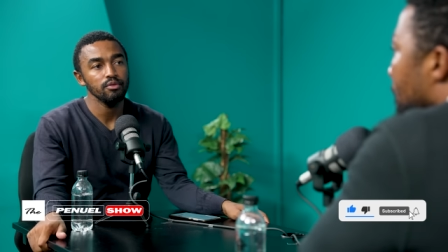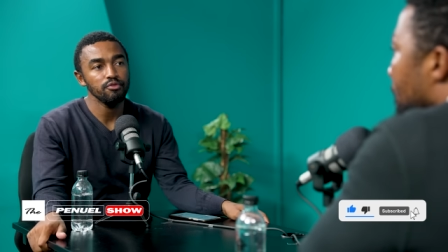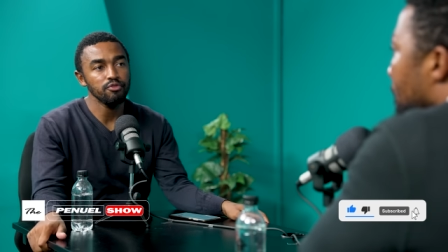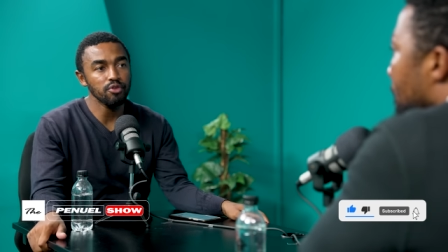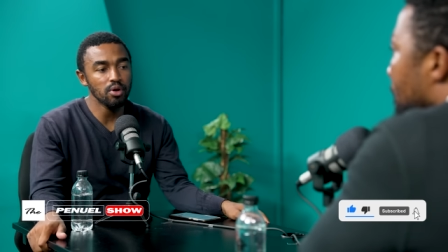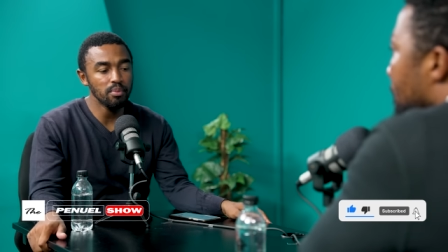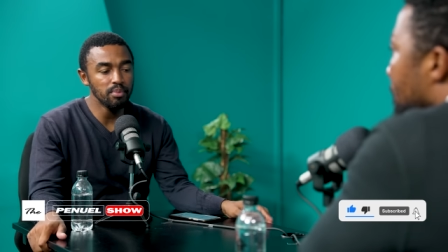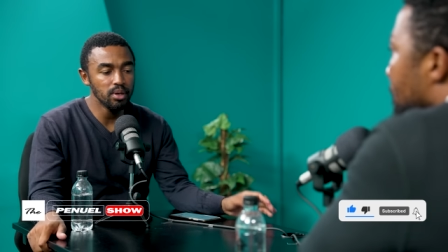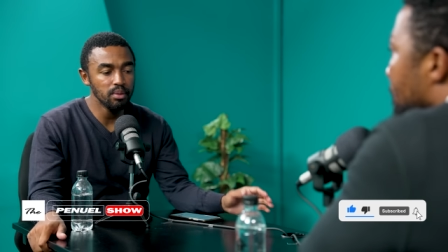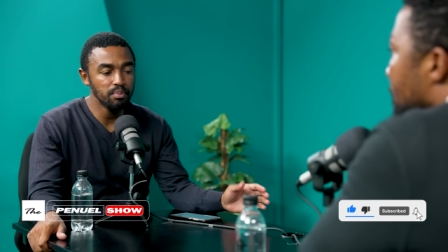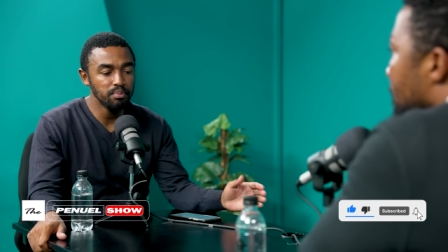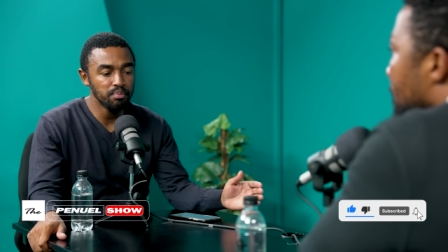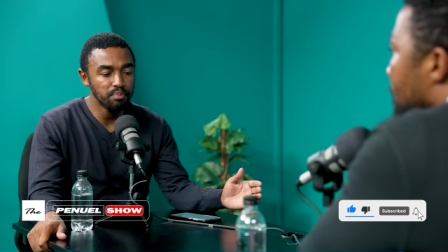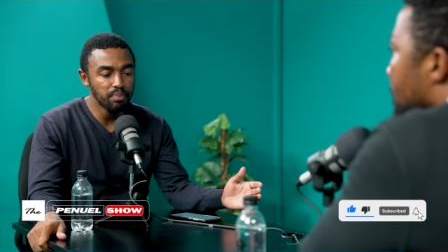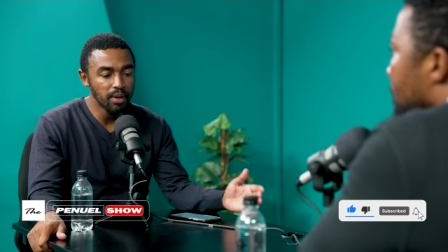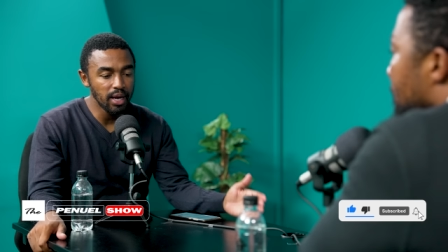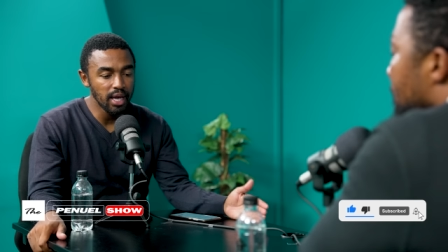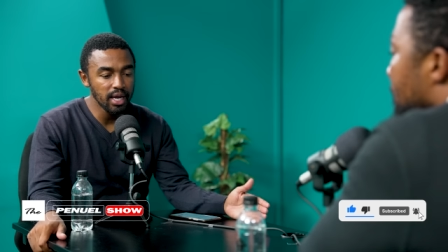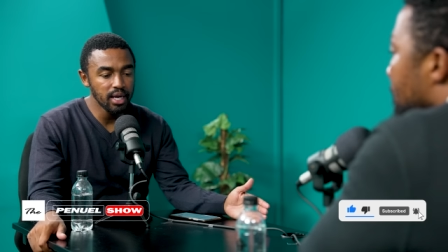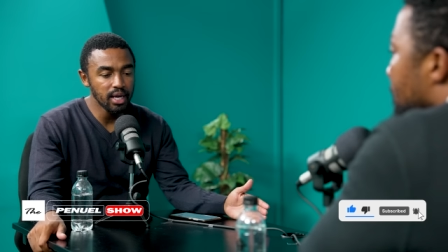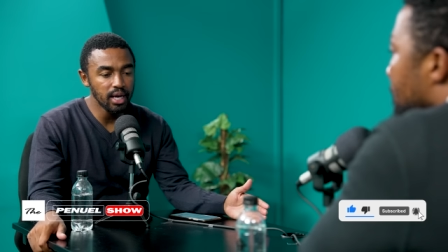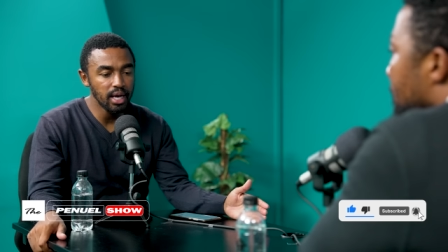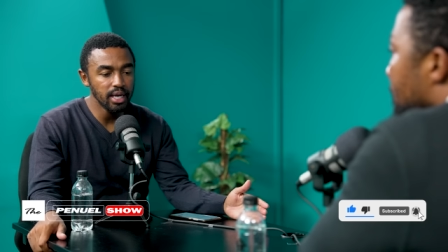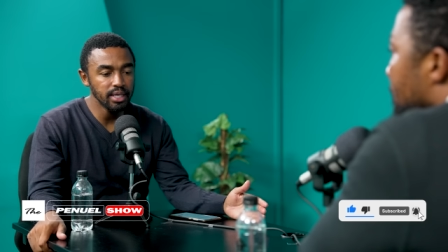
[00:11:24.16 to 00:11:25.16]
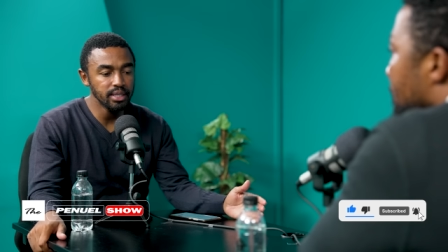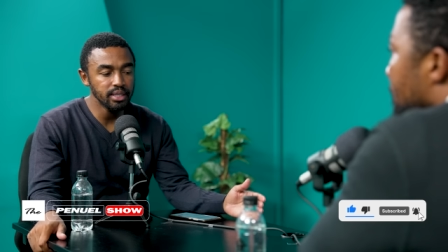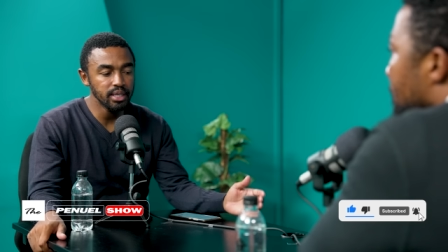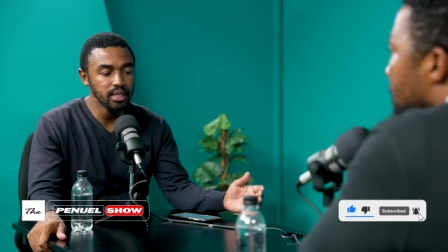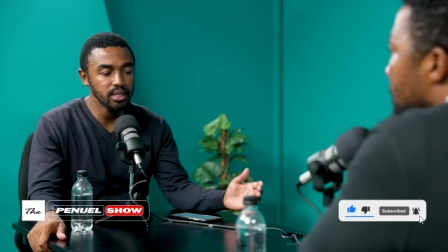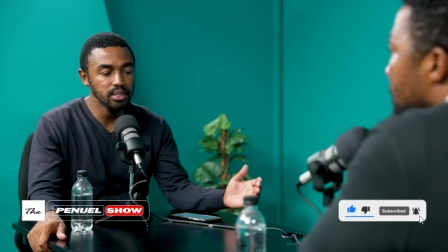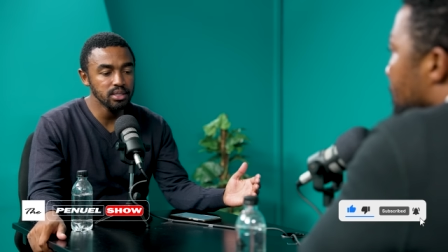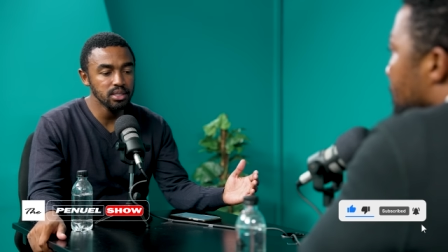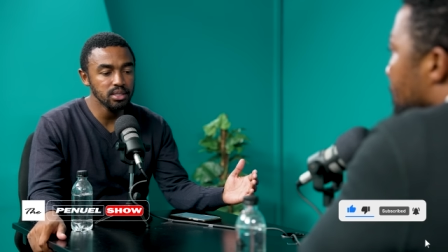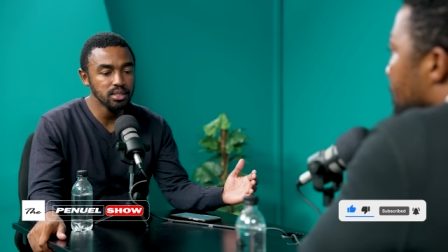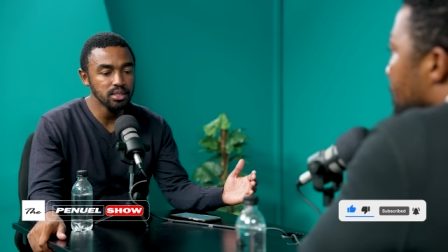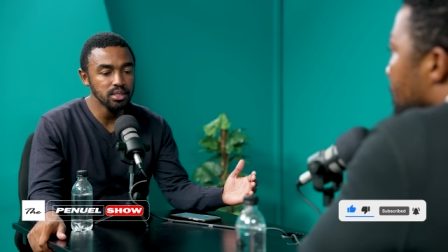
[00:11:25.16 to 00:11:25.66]
From a black
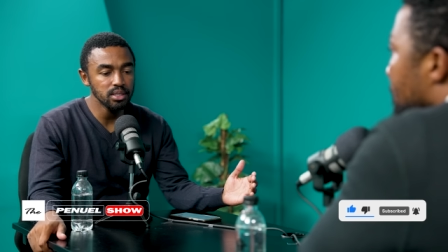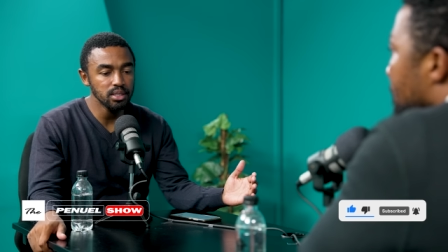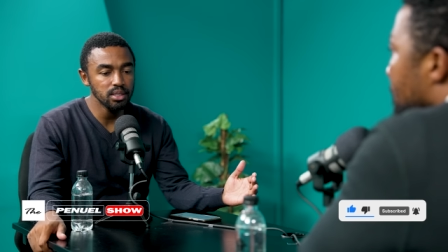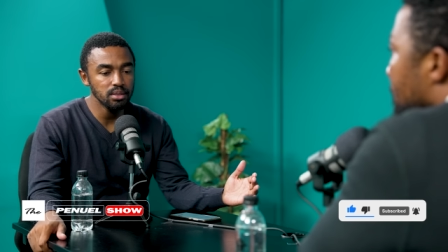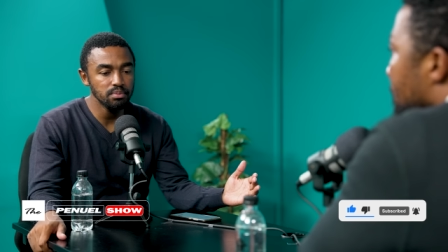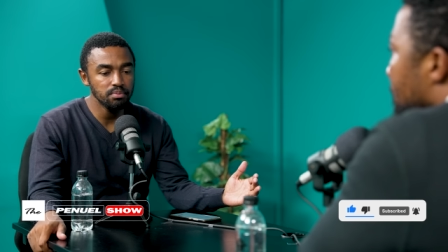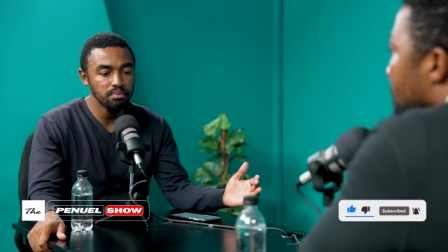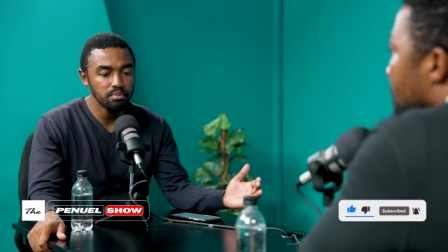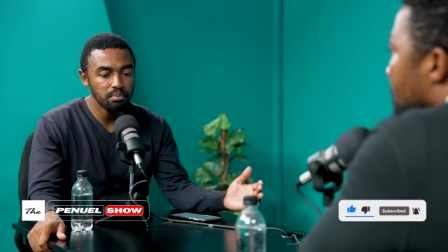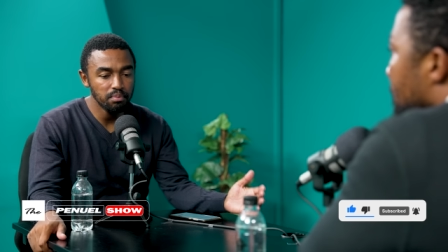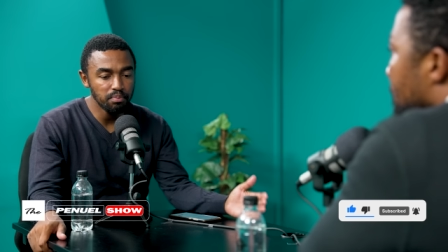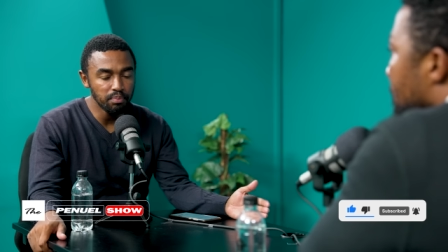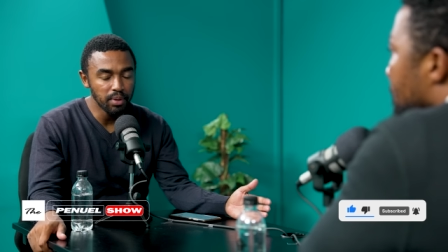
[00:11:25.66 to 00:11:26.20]
identity,